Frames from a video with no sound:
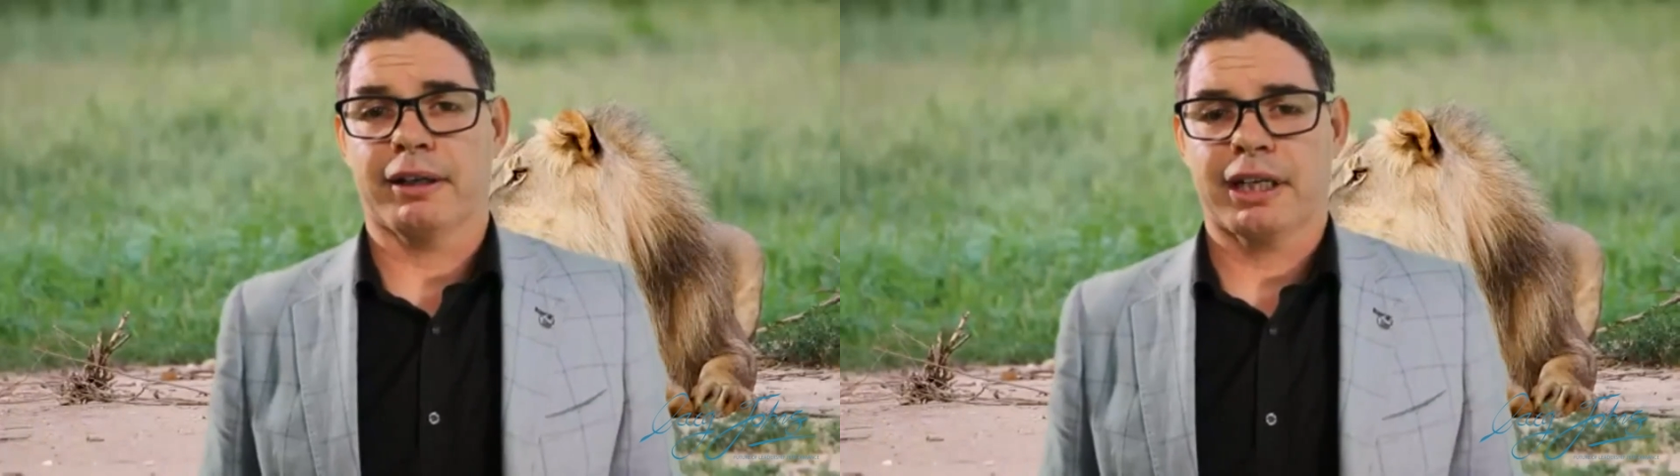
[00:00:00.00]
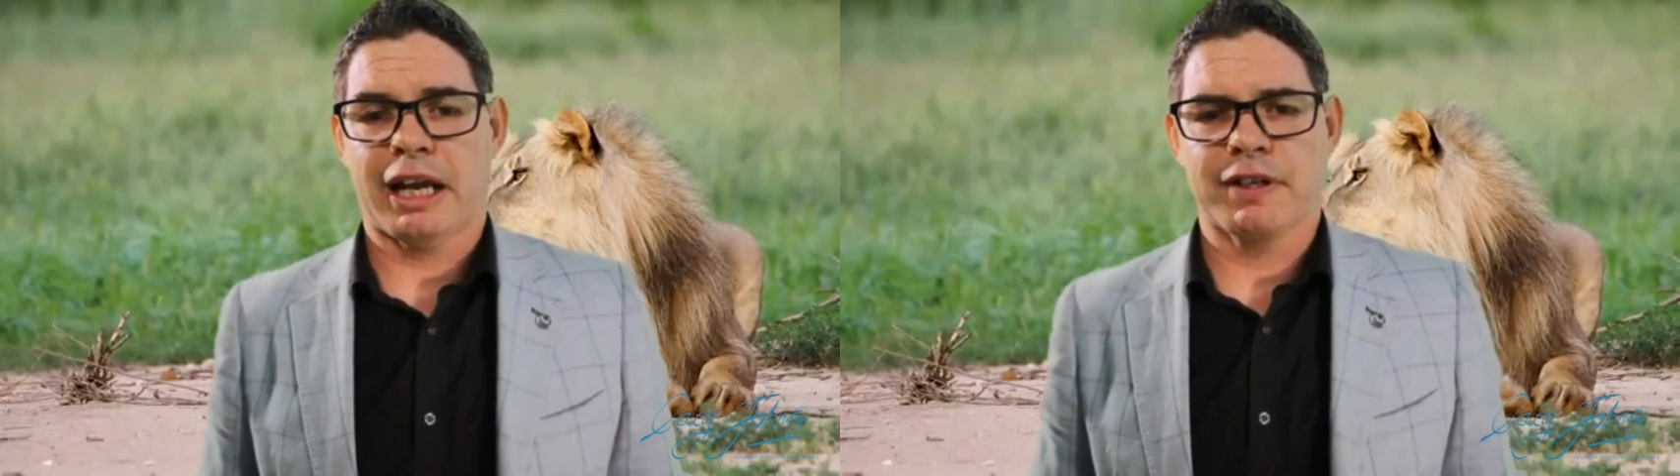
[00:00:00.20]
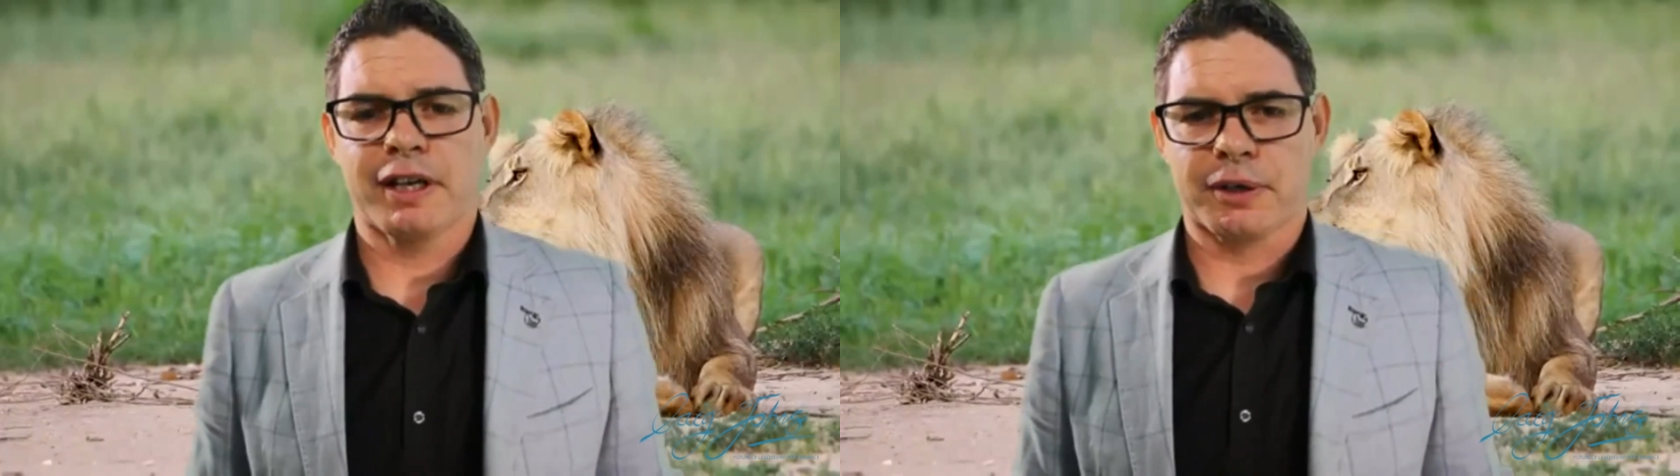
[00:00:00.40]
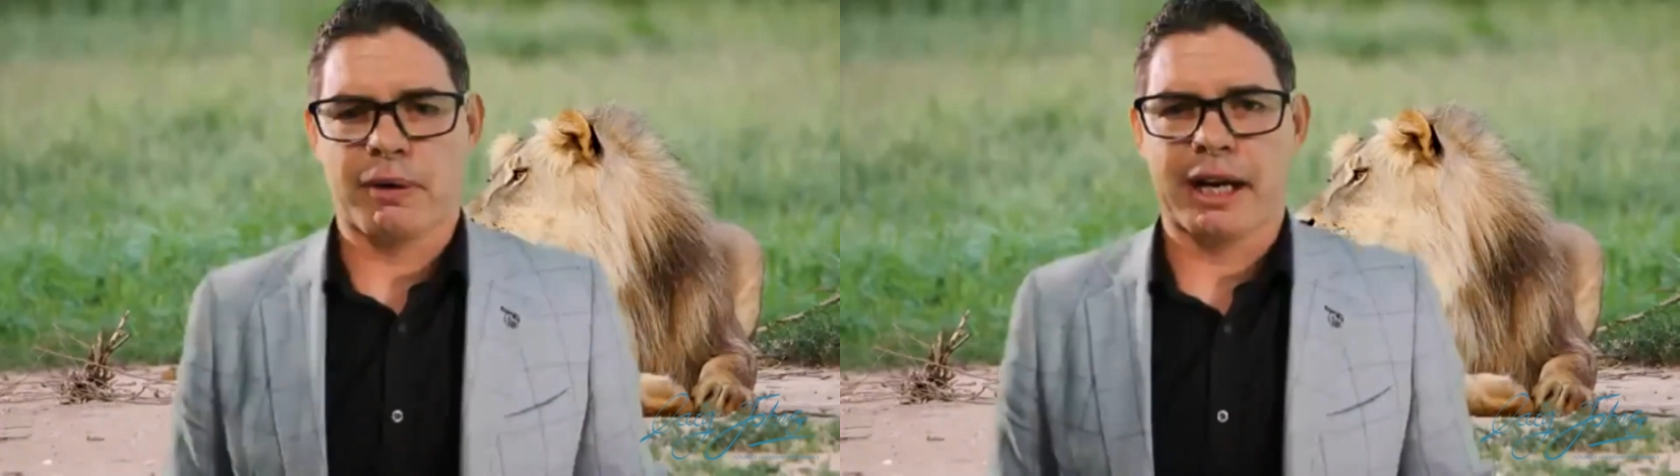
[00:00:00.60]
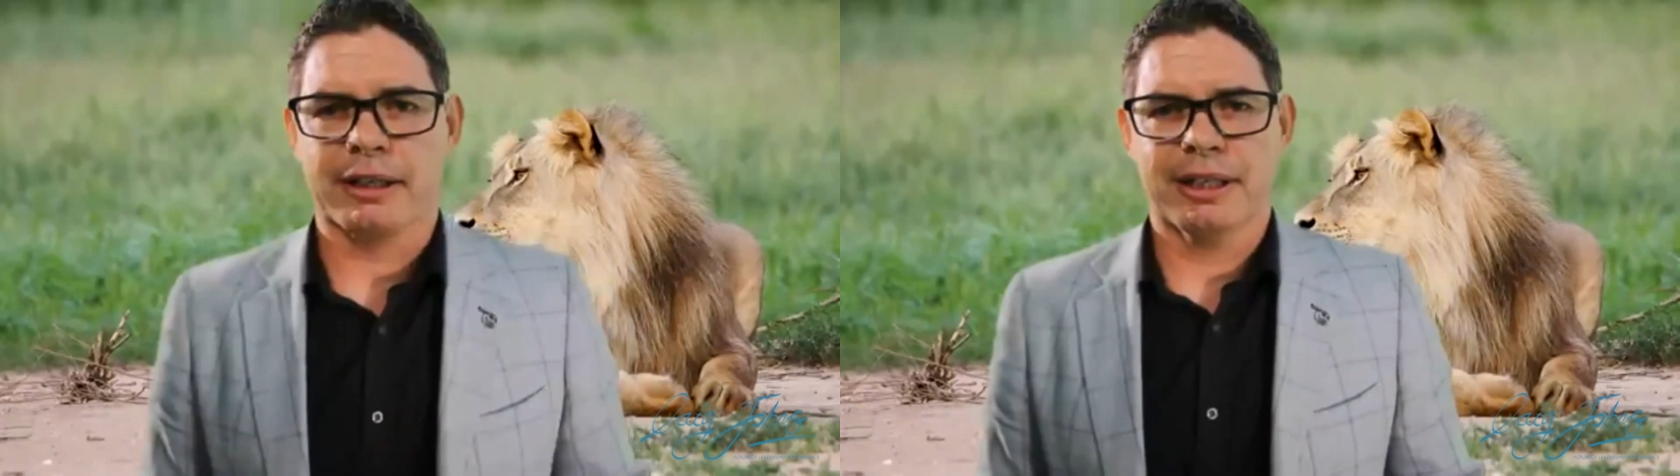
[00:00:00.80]
Have another
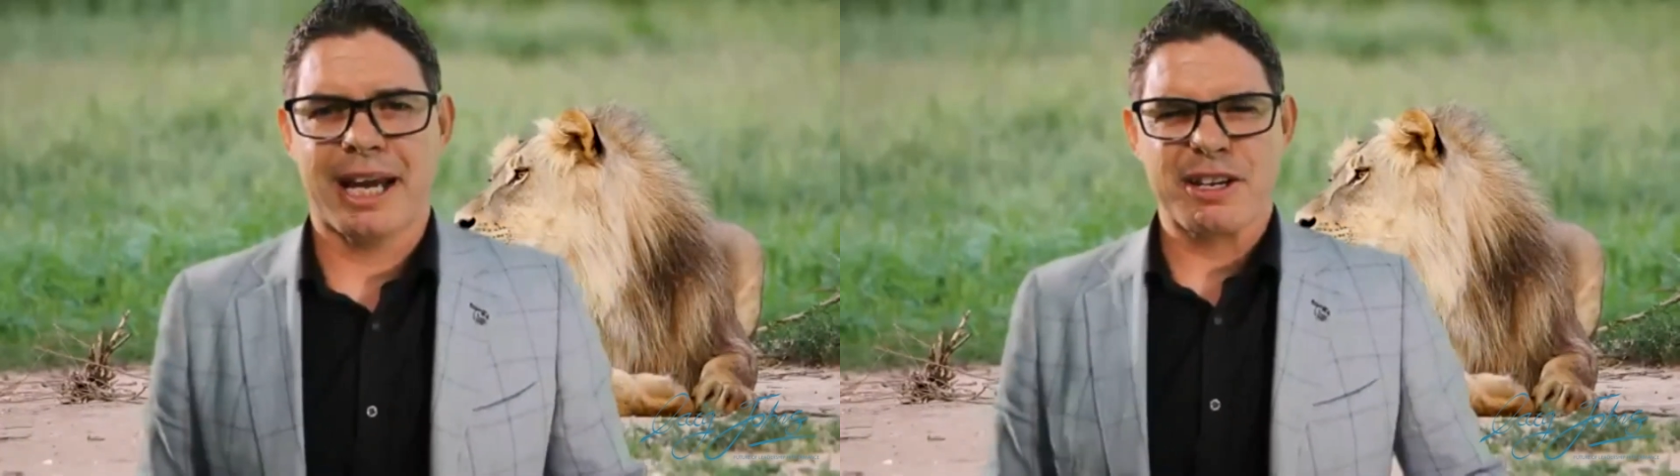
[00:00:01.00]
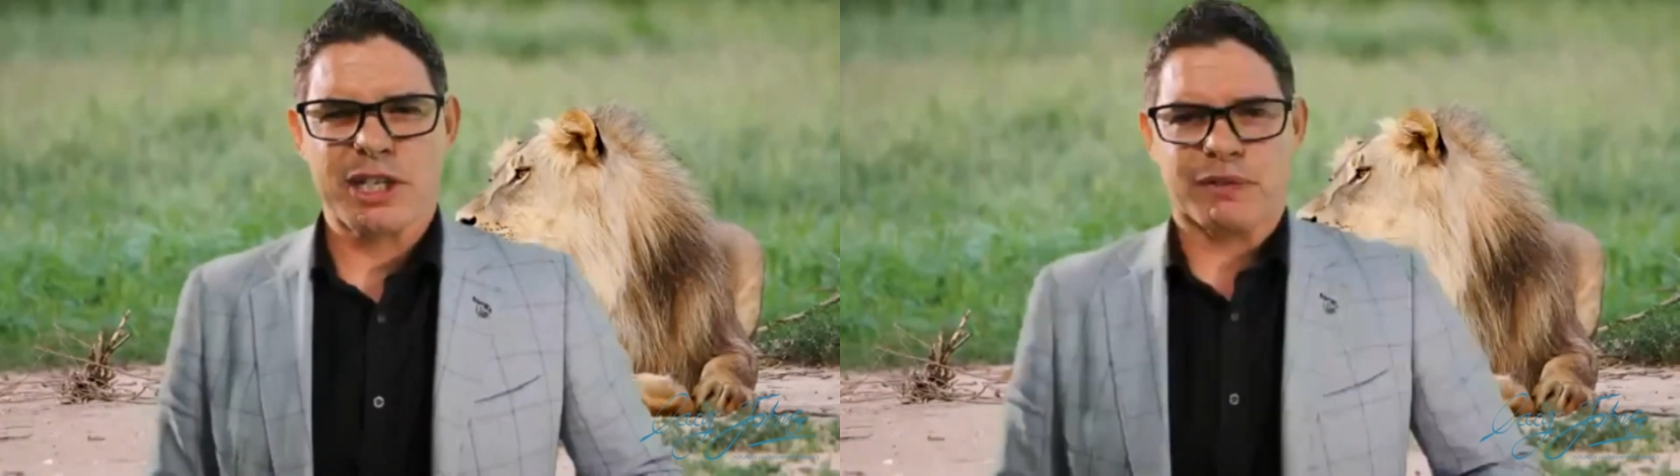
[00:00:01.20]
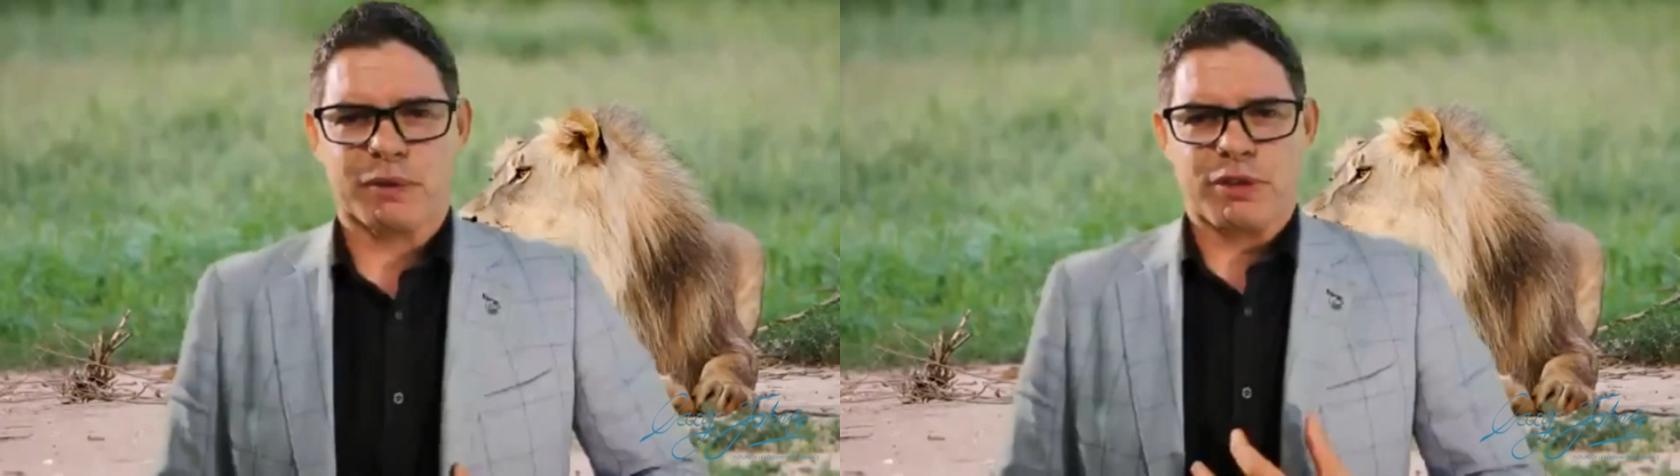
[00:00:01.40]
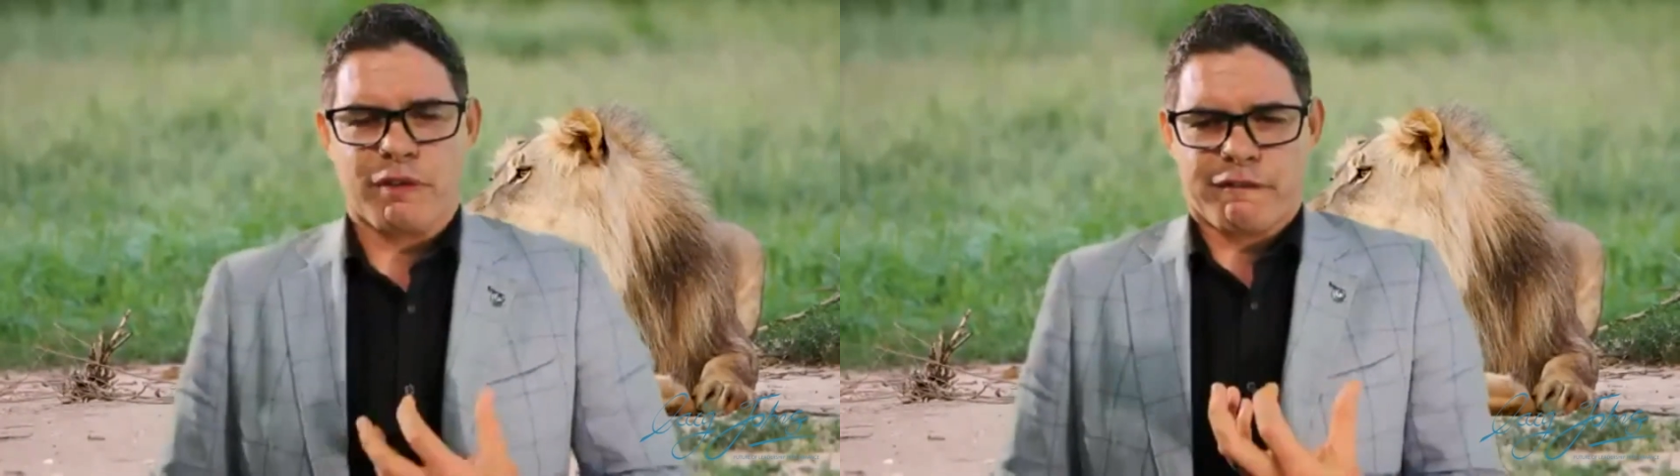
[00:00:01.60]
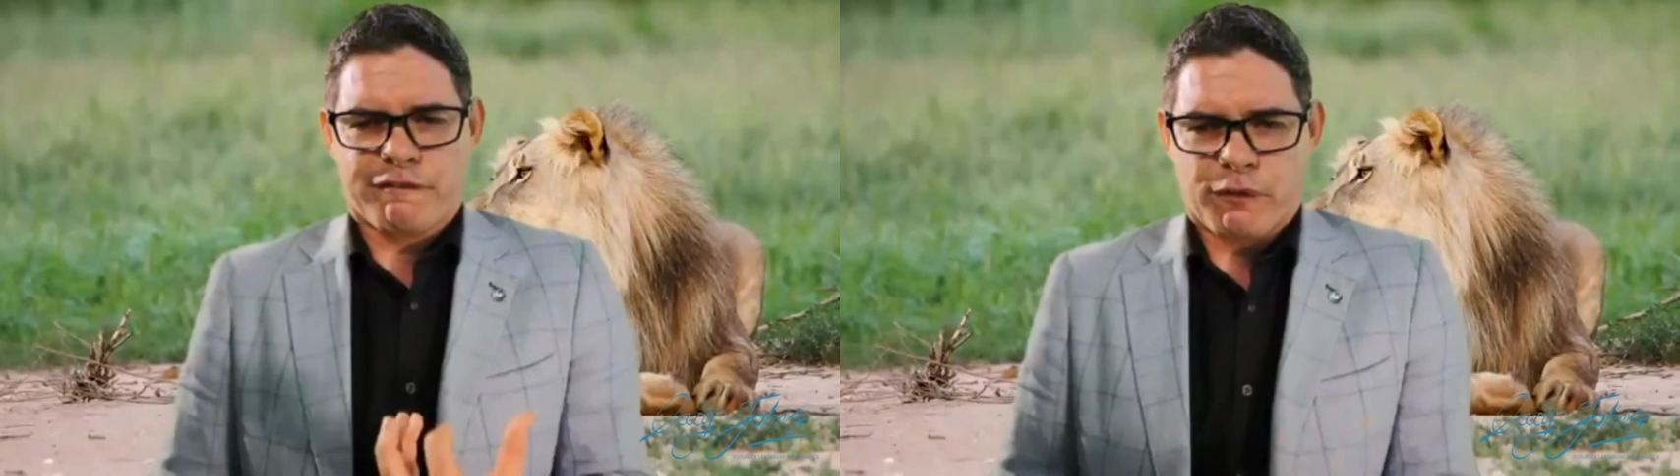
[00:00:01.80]
crack and give it your
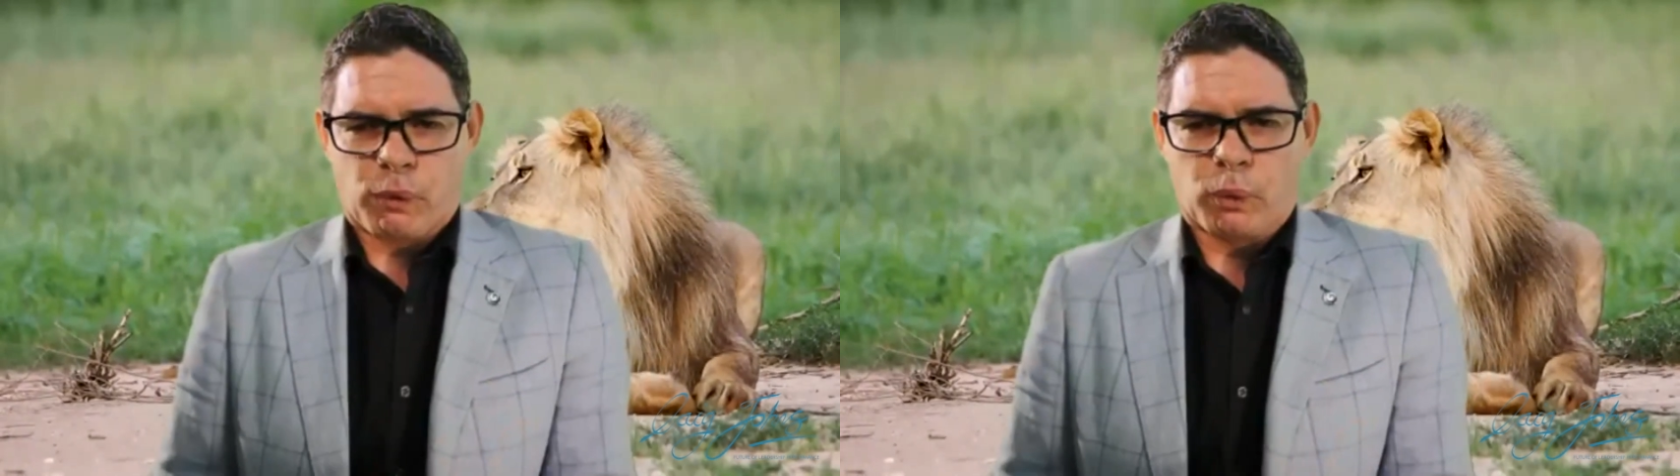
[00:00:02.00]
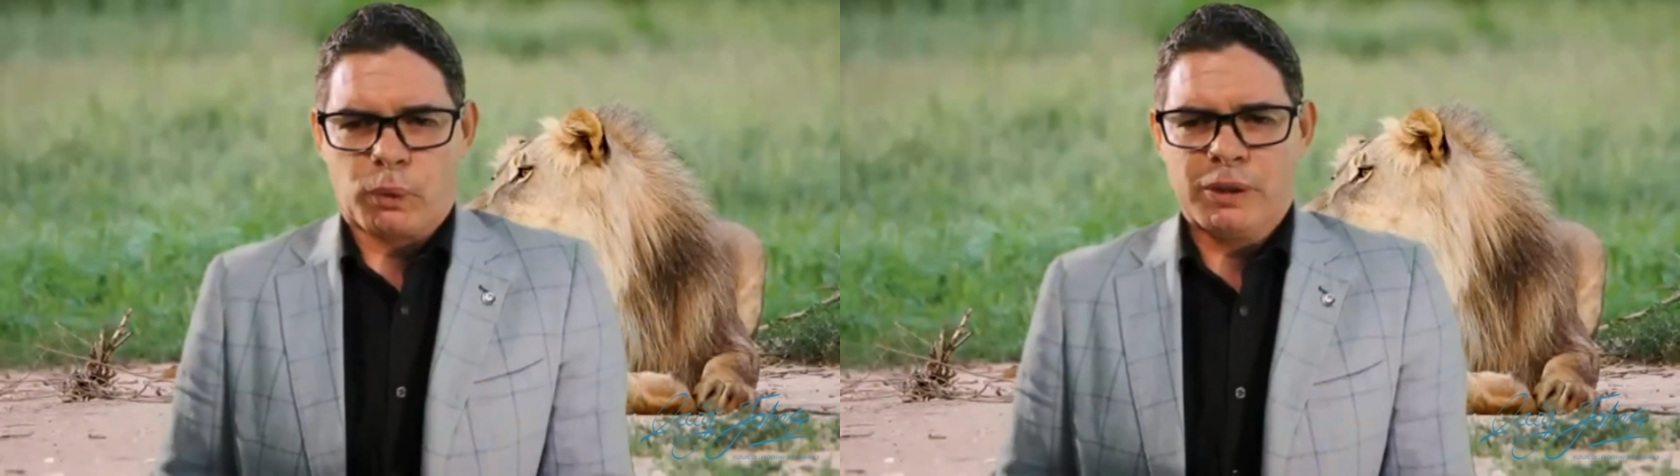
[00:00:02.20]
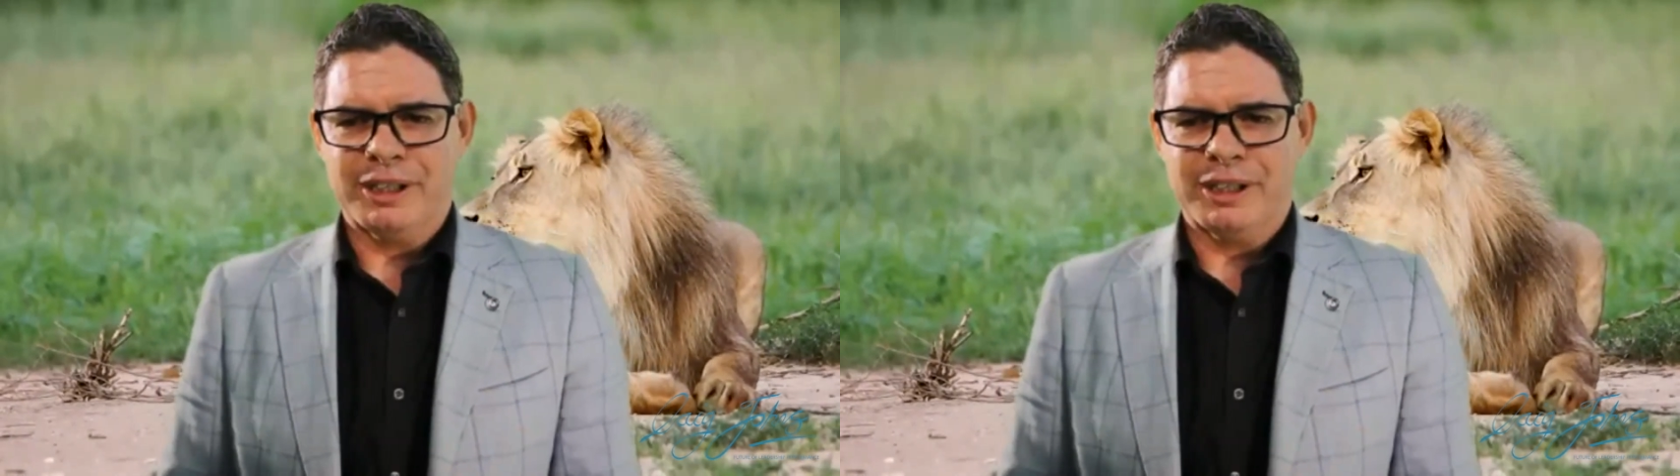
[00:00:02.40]
full